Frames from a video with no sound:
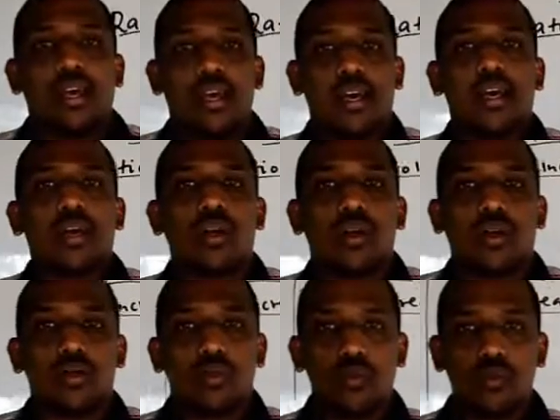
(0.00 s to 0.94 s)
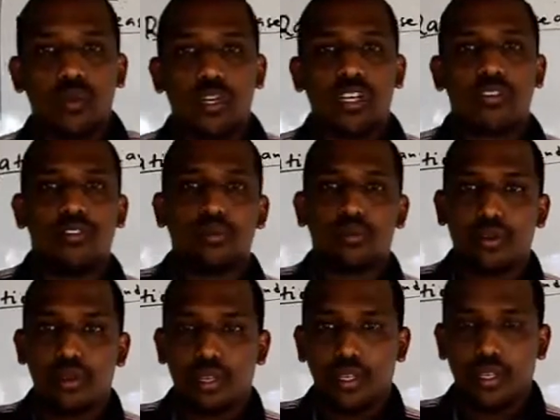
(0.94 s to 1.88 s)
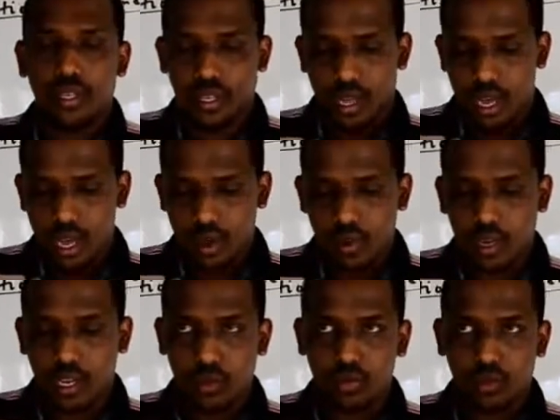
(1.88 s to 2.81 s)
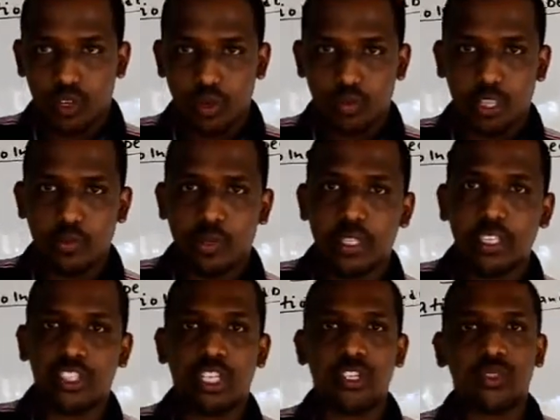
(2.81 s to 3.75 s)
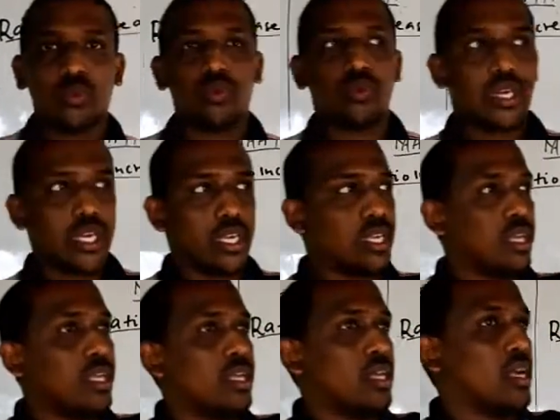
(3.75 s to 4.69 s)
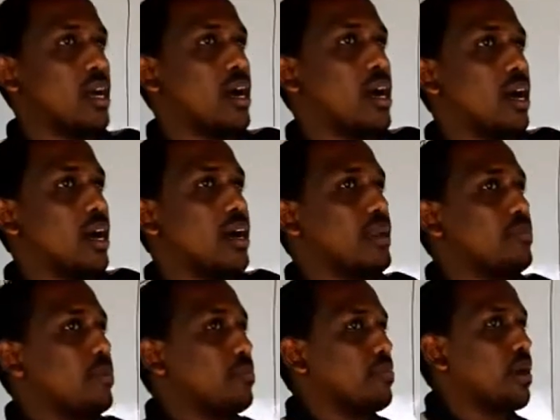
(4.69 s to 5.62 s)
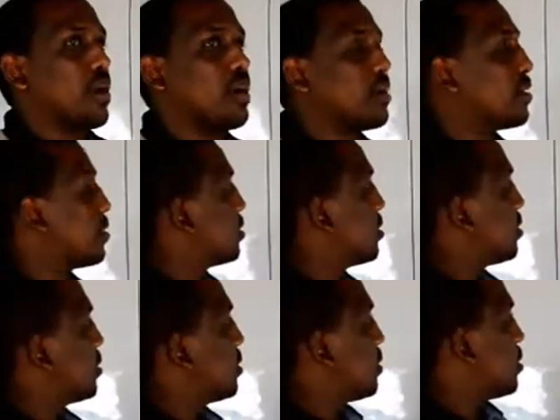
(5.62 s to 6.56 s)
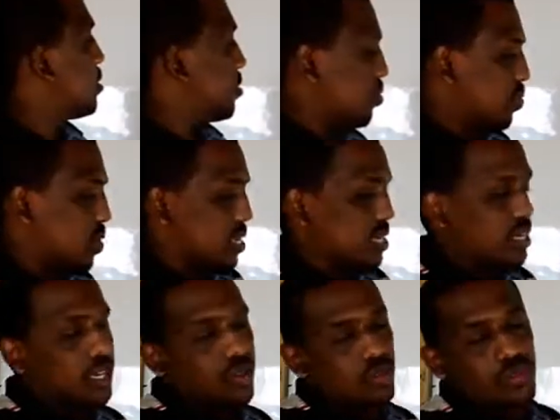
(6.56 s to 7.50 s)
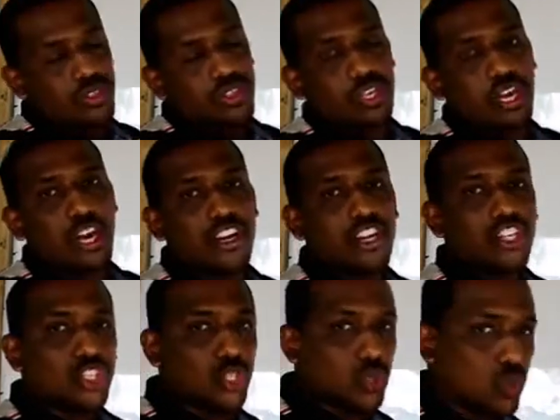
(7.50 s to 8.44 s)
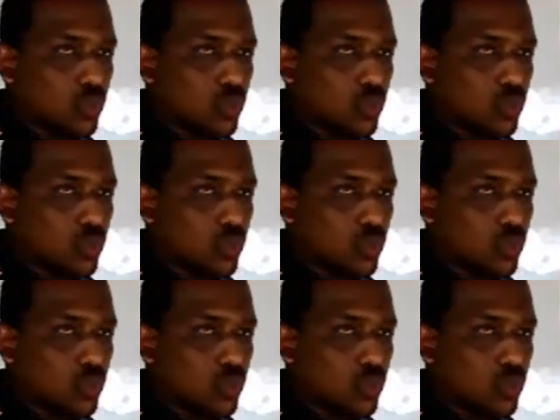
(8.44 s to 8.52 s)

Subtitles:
Good morning, everybody. Welcome to our mathematics lesson today. Remember, we were dealing with ratio,